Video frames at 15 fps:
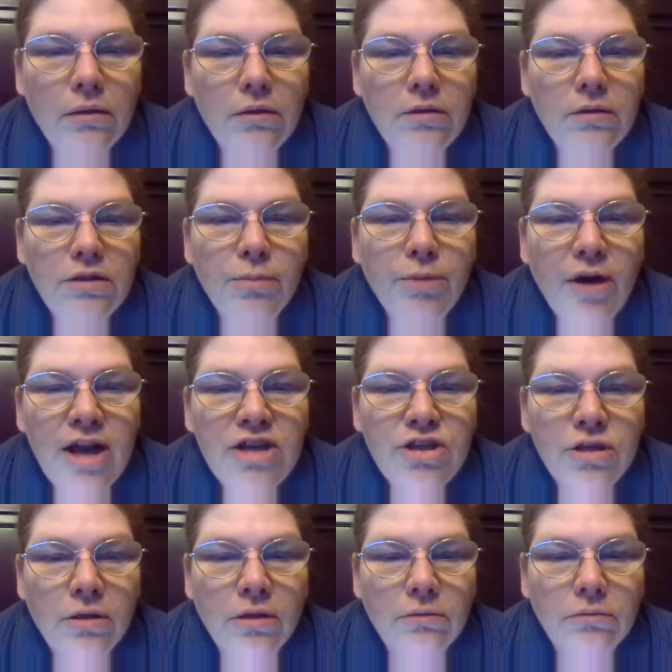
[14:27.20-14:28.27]

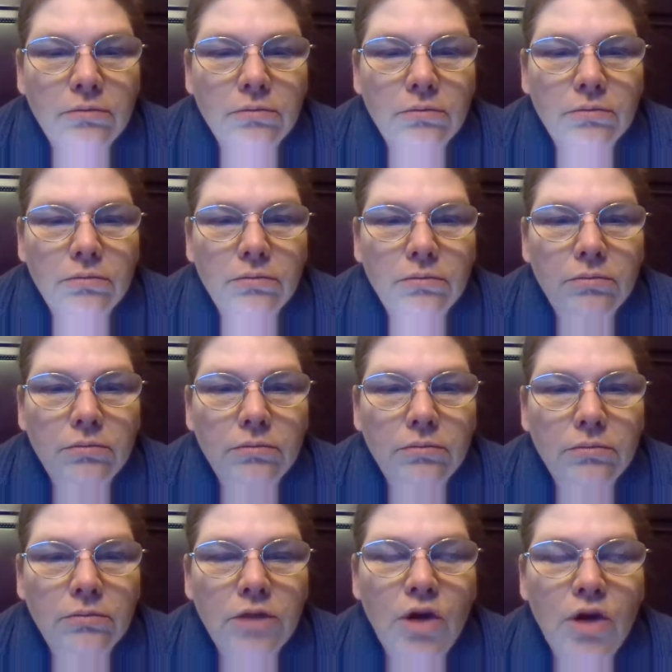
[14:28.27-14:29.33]
Depression.
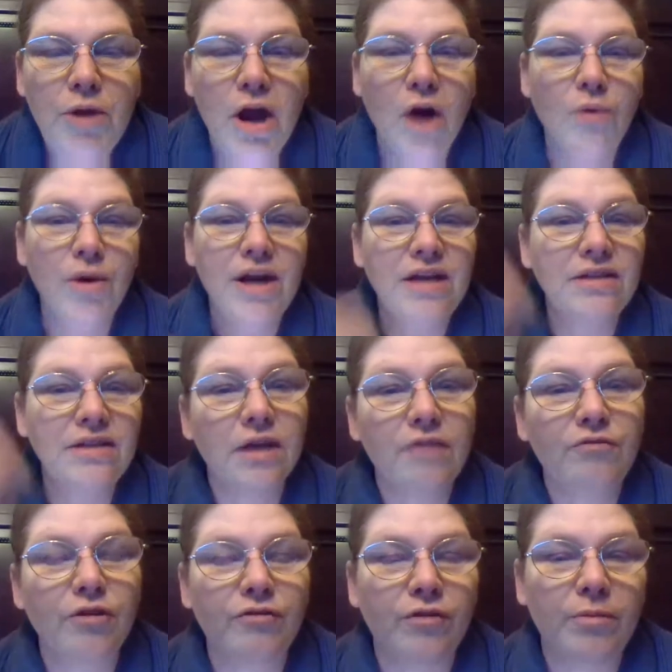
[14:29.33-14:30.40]
We already
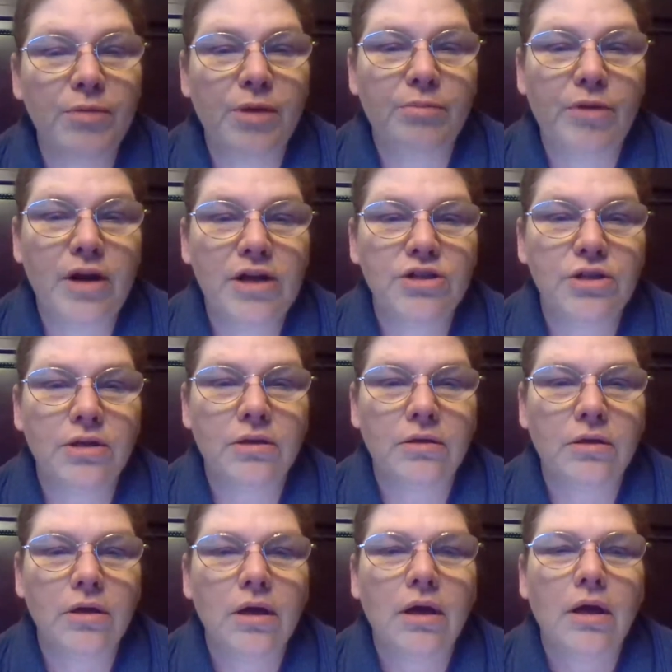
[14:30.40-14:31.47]
suffer from depression.
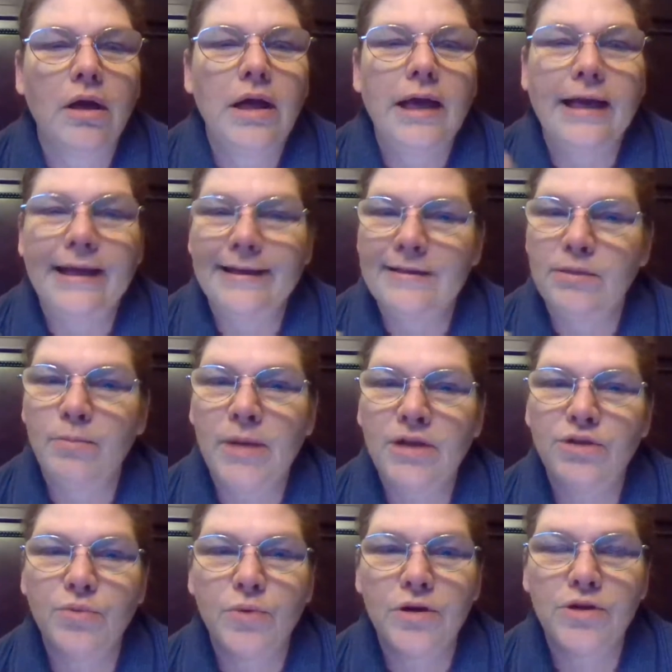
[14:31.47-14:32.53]
It gets
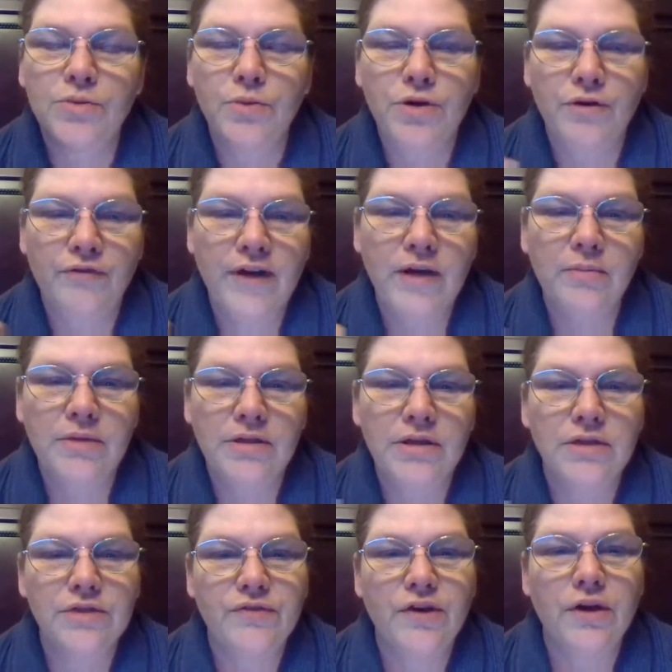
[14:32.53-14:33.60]
much worse when your vitamin D
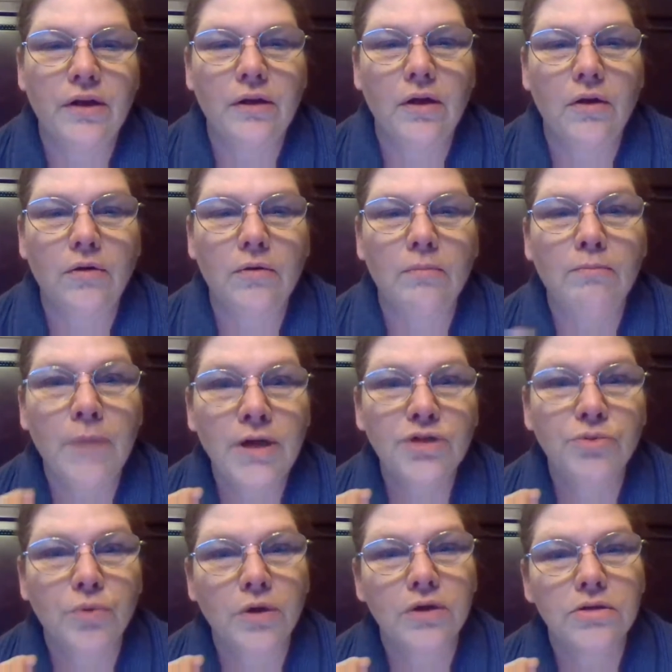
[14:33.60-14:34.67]
is very low.
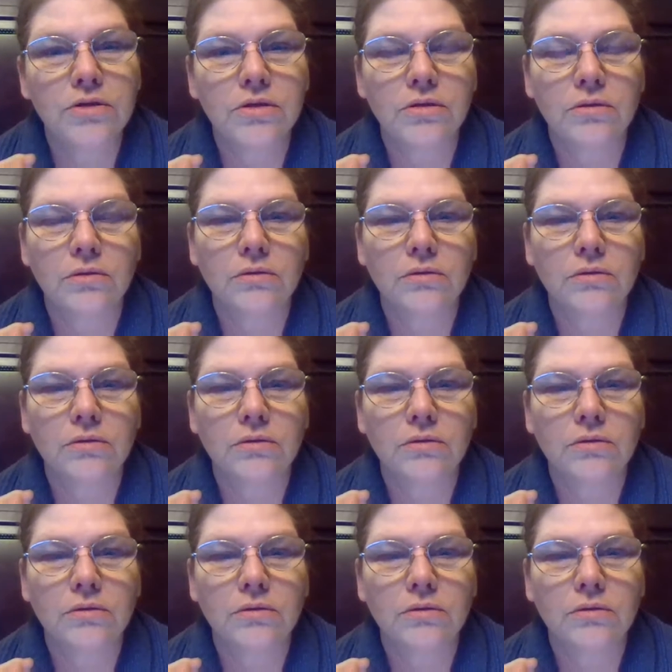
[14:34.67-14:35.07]
Much worse.